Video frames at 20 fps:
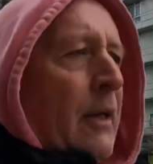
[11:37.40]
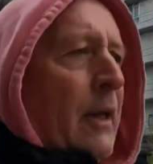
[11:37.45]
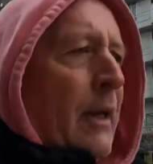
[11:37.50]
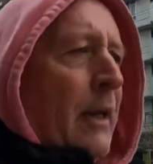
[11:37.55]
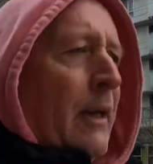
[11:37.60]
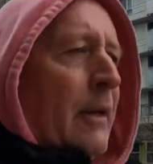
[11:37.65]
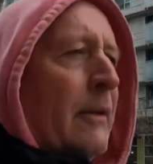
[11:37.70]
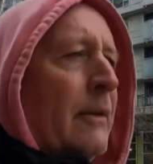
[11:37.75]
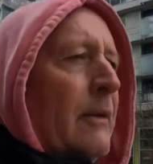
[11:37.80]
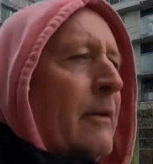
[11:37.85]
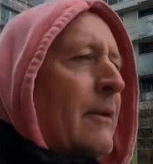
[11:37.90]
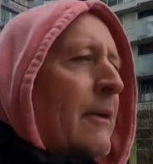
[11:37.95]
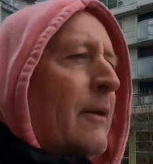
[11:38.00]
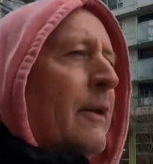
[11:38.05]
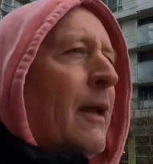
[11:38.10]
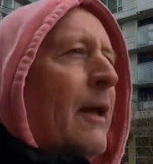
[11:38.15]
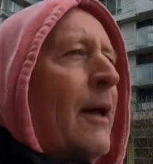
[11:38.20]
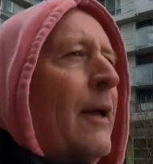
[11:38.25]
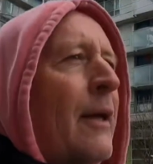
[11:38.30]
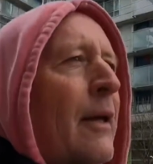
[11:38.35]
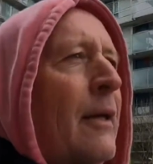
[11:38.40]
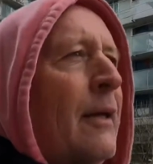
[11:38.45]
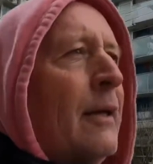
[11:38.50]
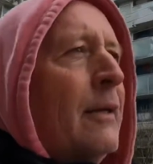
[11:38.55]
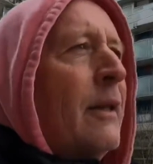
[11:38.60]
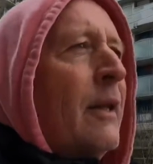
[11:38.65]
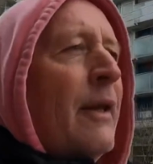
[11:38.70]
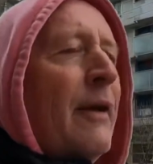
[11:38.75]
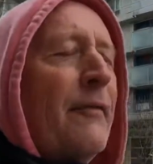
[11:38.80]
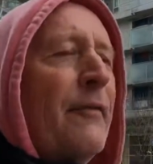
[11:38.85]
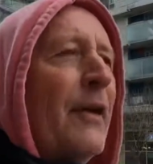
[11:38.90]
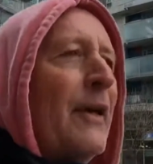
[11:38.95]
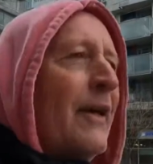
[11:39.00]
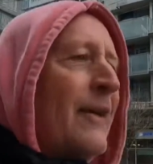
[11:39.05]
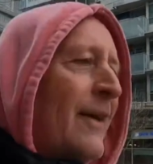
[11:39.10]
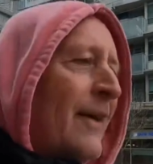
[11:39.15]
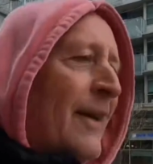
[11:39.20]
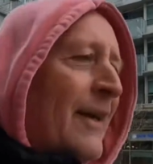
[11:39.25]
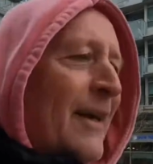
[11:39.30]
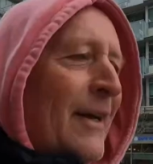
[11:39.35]
in
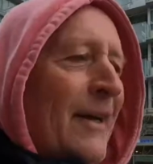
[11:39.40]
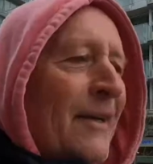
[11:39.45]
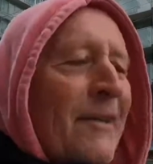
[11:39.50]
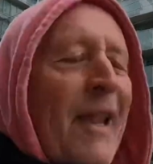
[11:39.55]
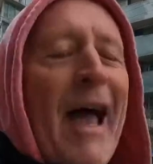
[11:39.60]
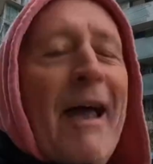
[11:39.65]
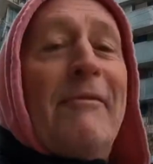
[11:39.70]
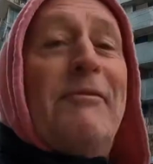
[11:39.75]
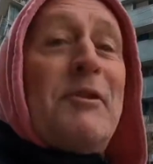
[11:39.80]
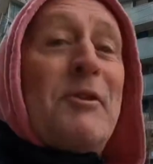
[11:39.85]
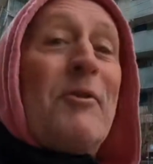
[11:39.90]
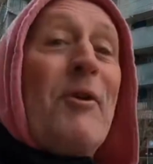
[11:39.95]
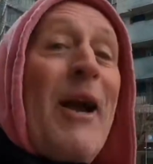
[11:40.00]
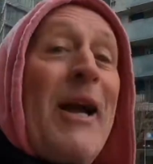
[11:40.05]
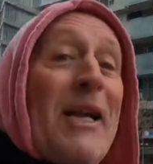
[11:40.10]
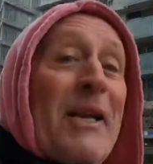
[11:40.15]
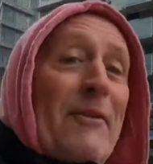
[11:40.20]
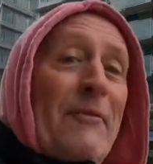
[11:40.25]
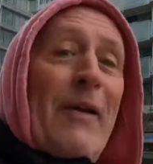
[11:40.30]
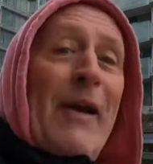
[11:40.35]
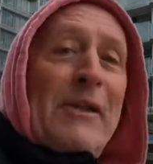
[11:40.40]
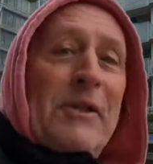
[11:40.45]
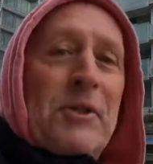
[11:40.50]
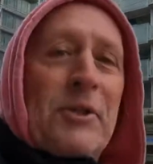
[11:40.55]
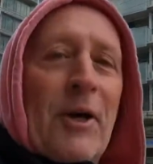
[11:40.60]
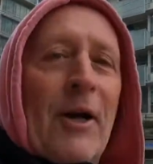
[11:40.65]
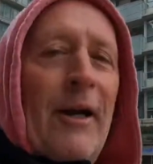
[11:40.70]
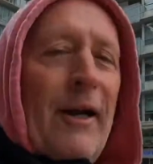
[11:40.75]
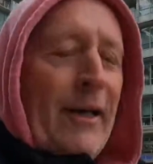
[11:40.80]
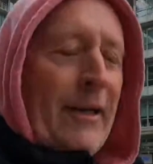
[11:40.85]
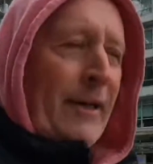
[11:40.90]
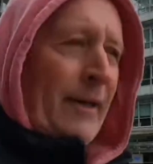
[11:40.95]
living life's great adventure.